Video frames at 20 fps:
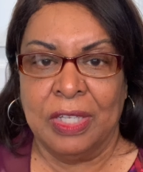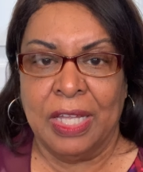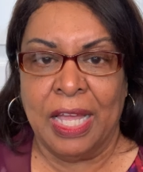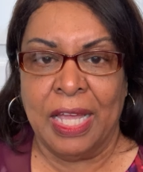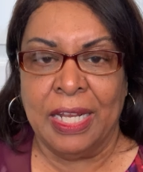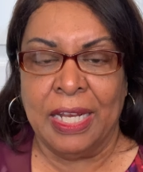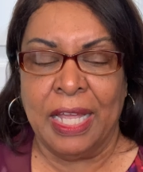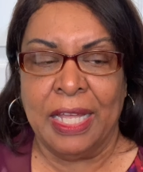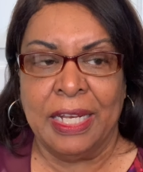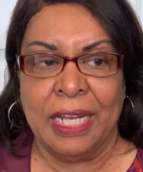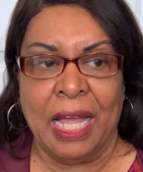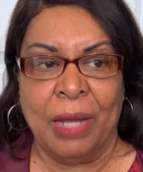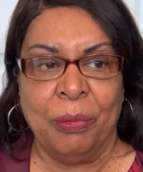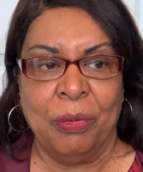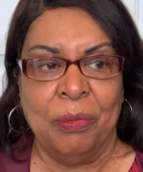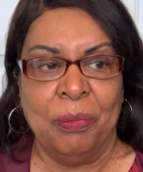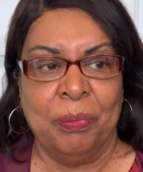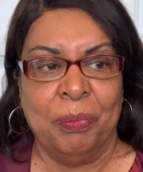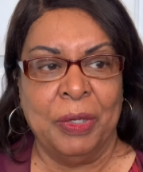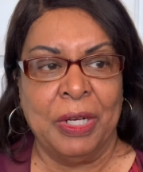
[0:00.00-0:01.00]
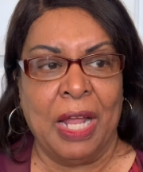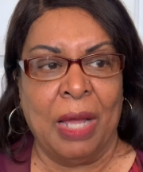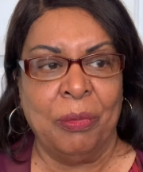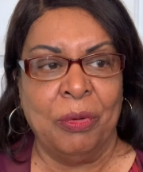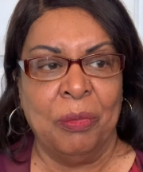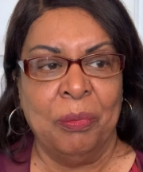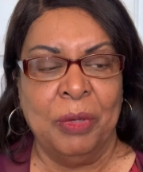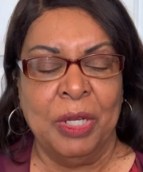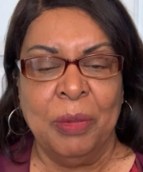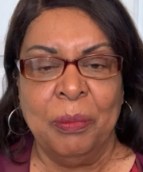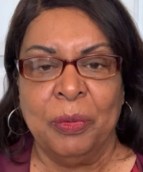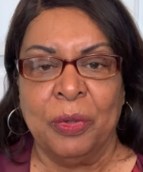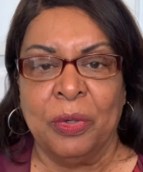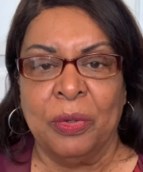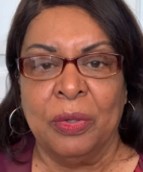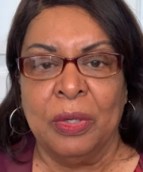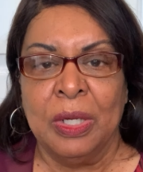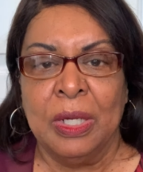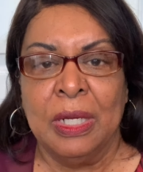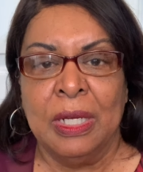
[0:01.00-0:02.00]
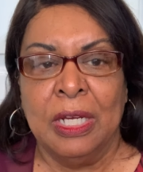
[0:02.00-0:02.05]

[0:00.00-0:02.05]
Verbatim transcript: And and I but I remember